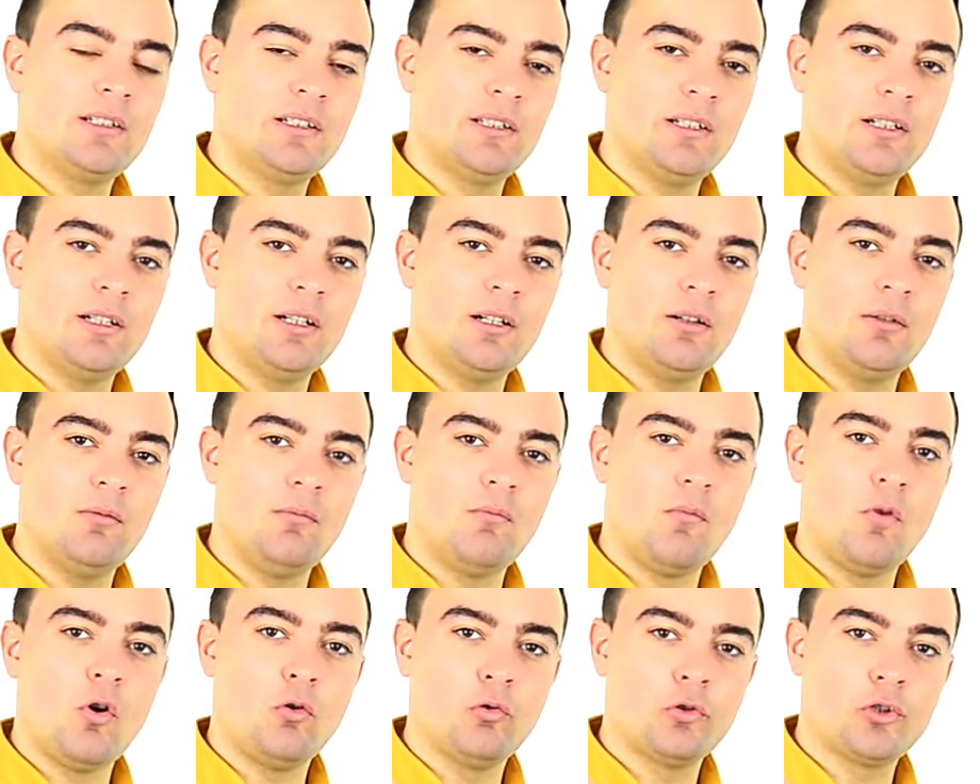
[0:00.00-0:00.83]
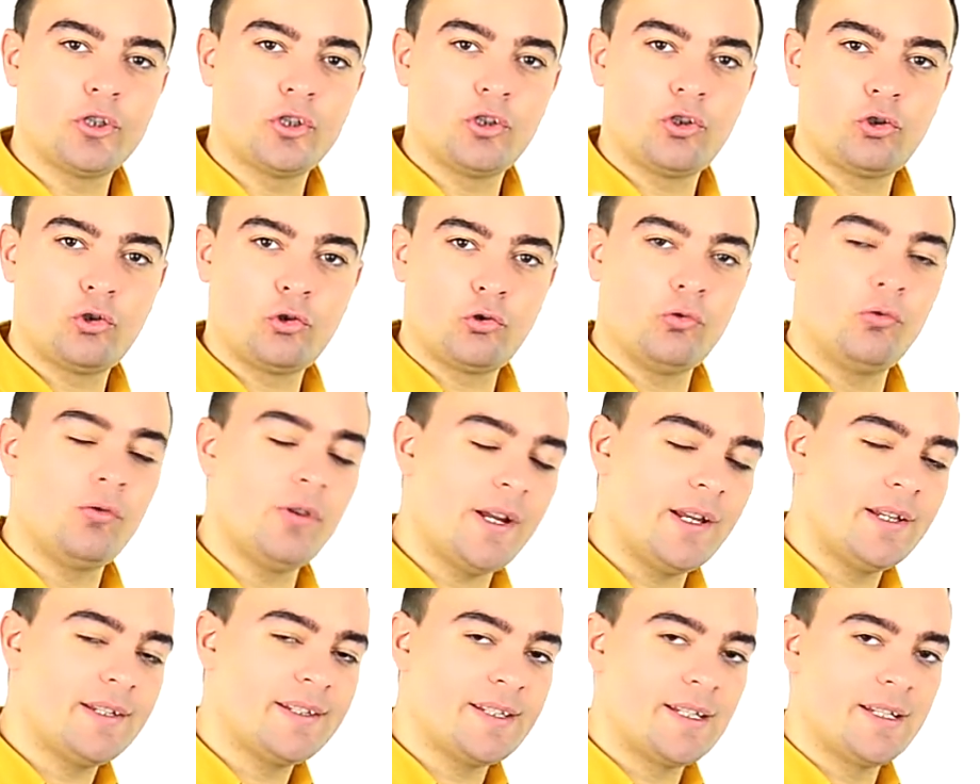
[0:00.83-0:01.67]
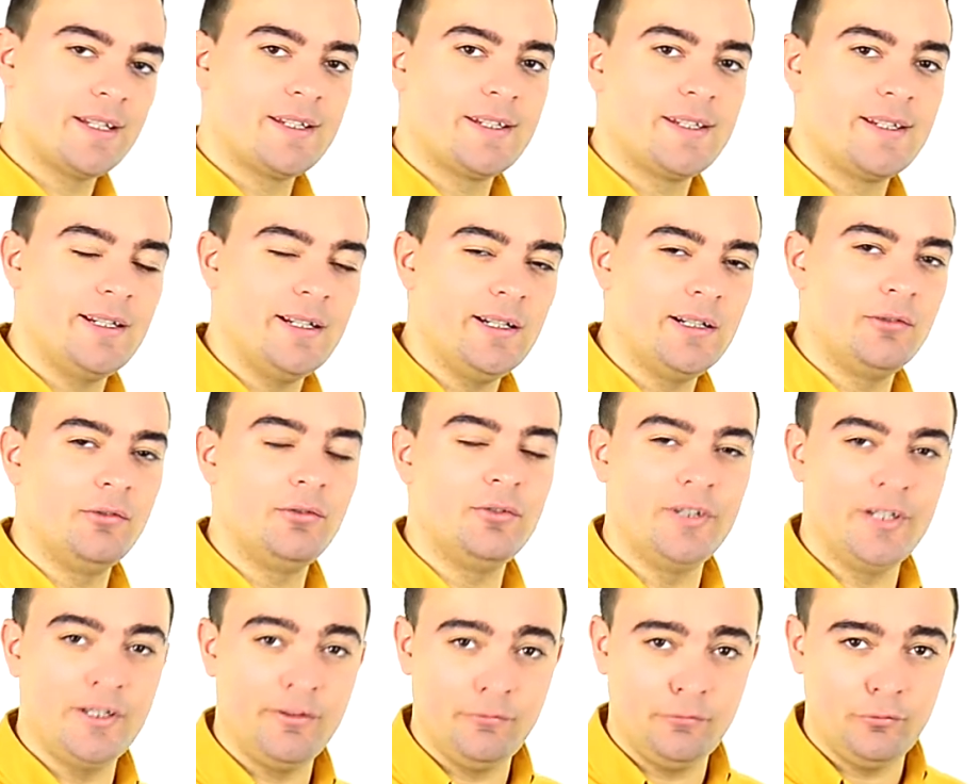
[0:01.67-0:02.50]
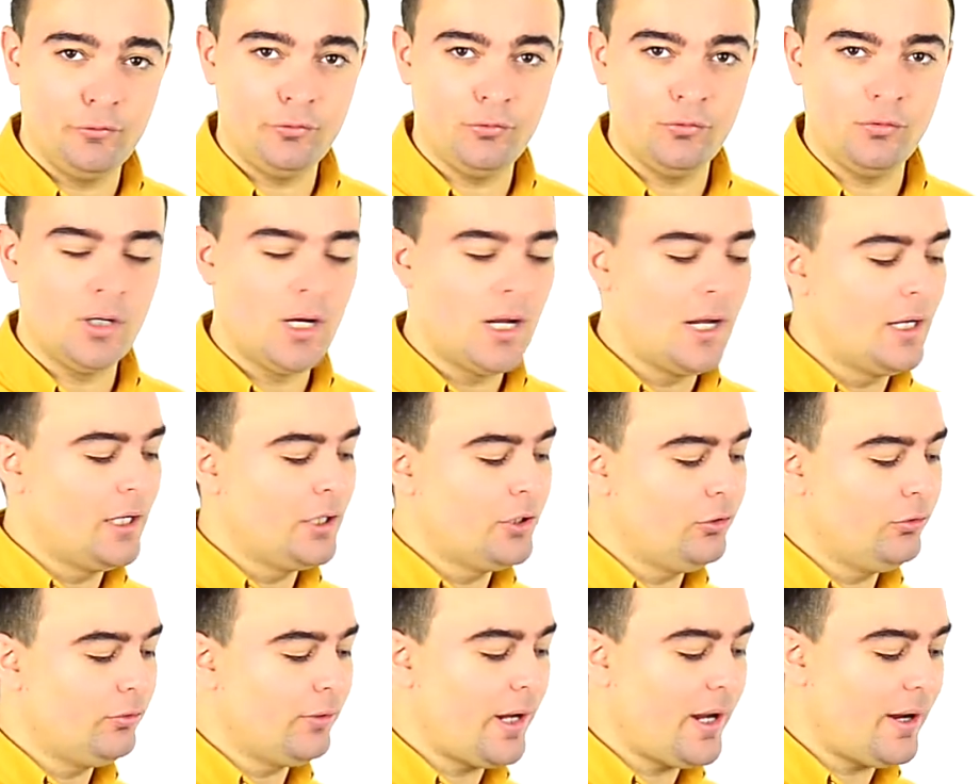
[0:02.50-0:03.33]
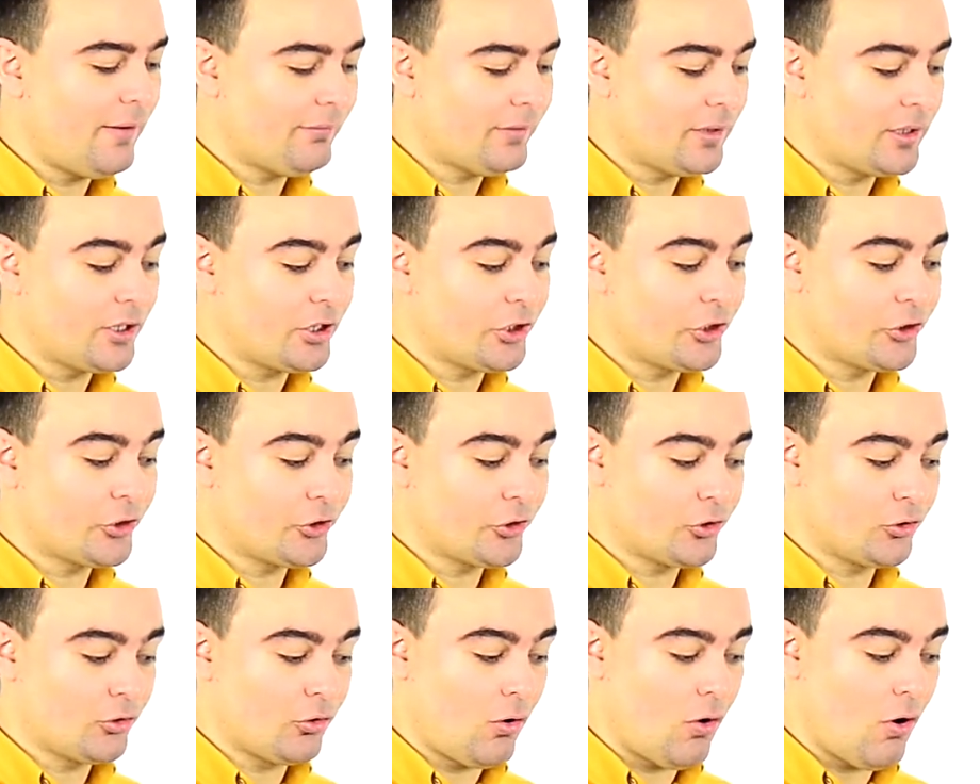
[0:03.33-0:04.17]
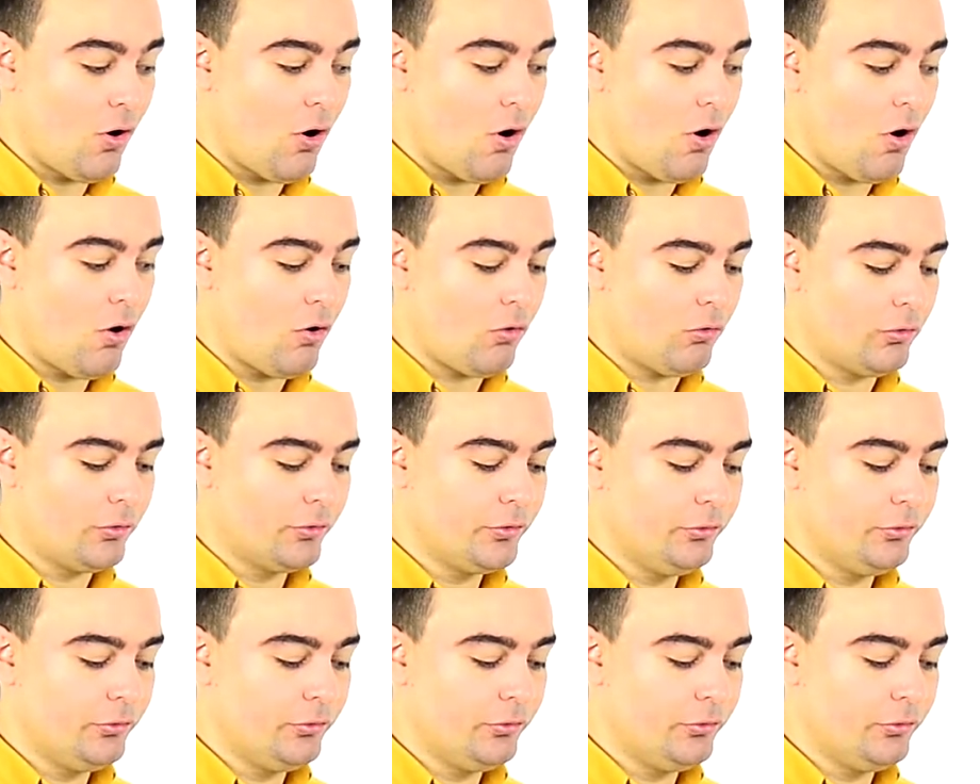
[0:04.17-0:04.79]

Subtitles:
the most true and sincere review you ever saw on